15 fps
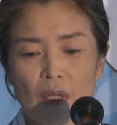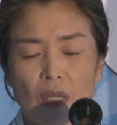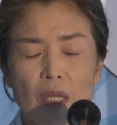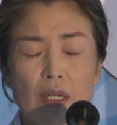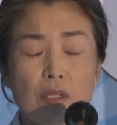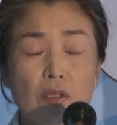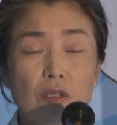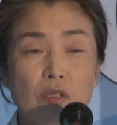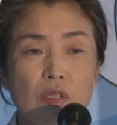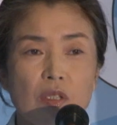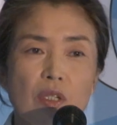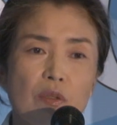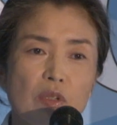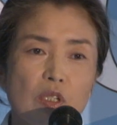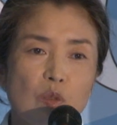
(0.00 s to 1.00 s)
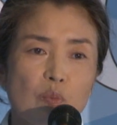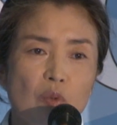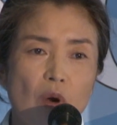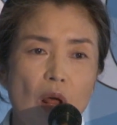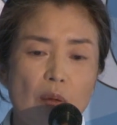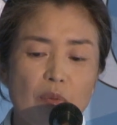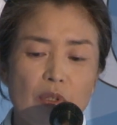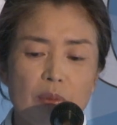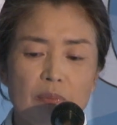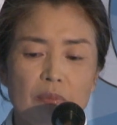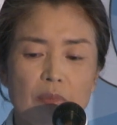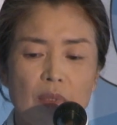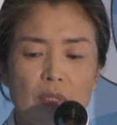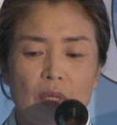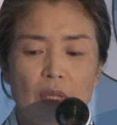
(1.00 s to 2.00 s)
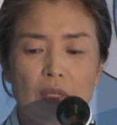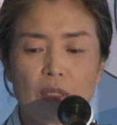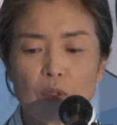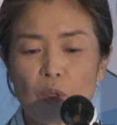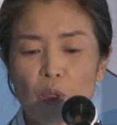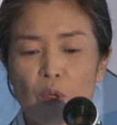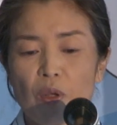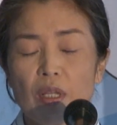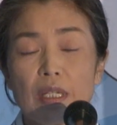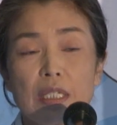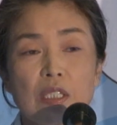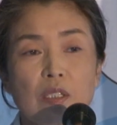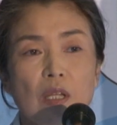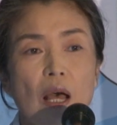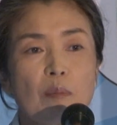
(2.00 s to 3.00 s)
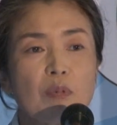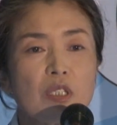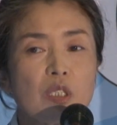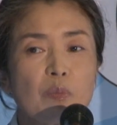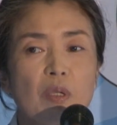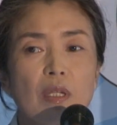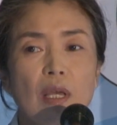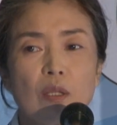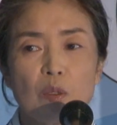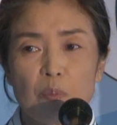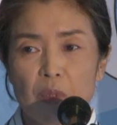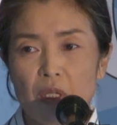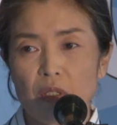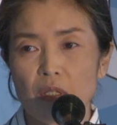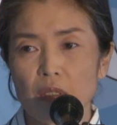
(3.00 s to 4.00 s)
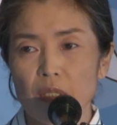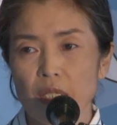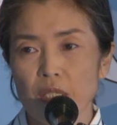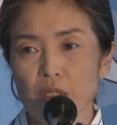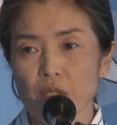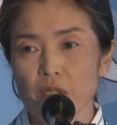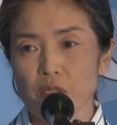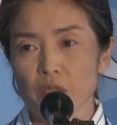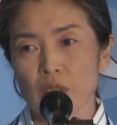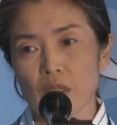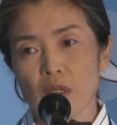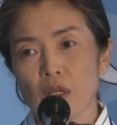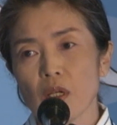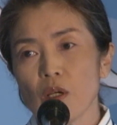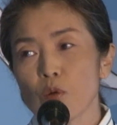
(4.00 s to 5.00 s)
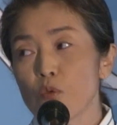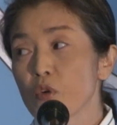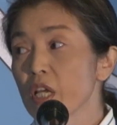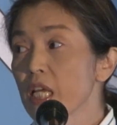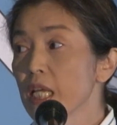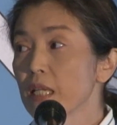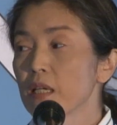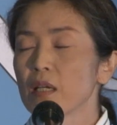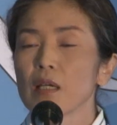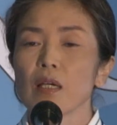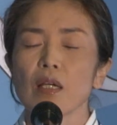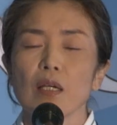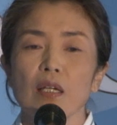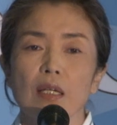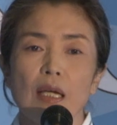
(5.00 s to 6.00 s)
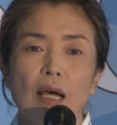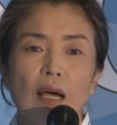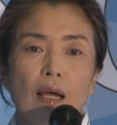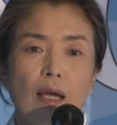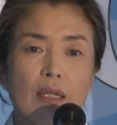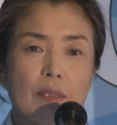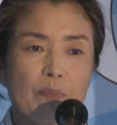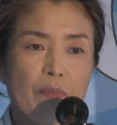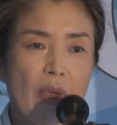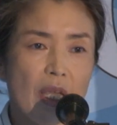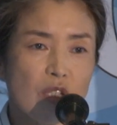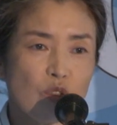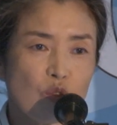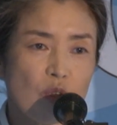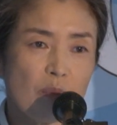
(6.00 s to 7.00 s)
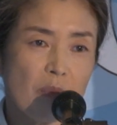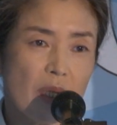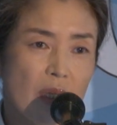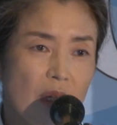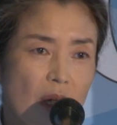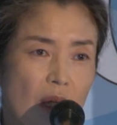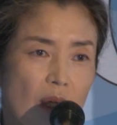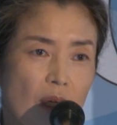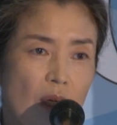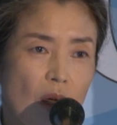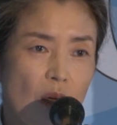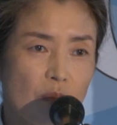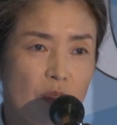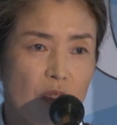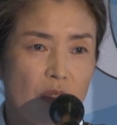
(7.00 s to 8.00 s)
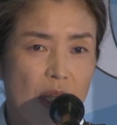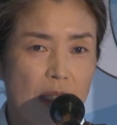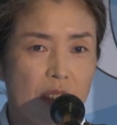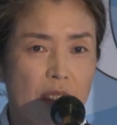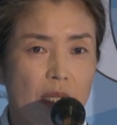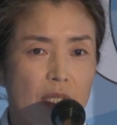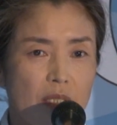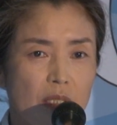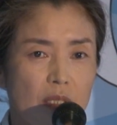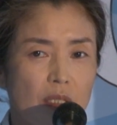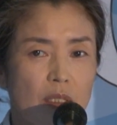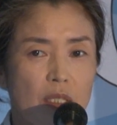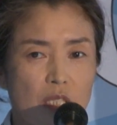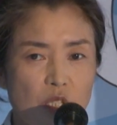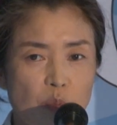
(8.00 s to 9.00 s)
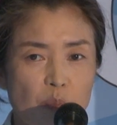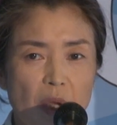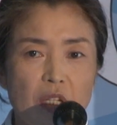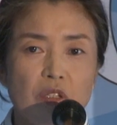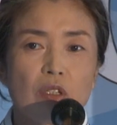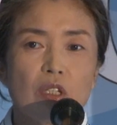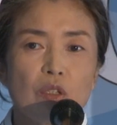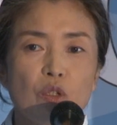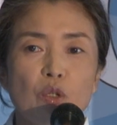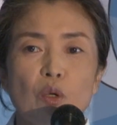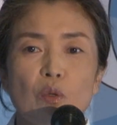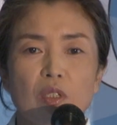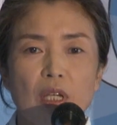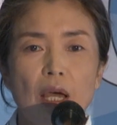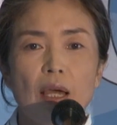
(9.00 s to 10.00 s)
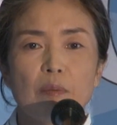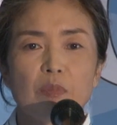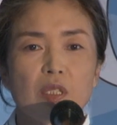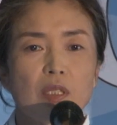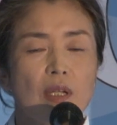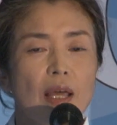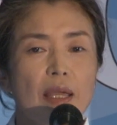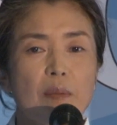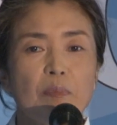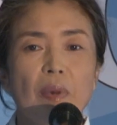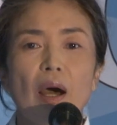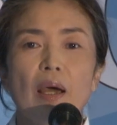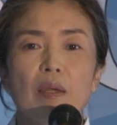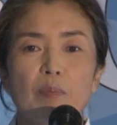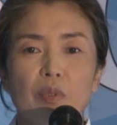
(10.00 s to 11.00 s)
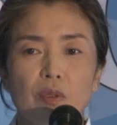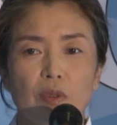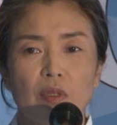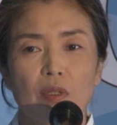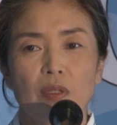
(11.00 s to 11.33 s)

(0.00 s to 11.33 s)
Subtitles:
It is a serious problem that the Korean establishment and opinion leaders read mainstream media of the United States, especially New York Times, like Bible.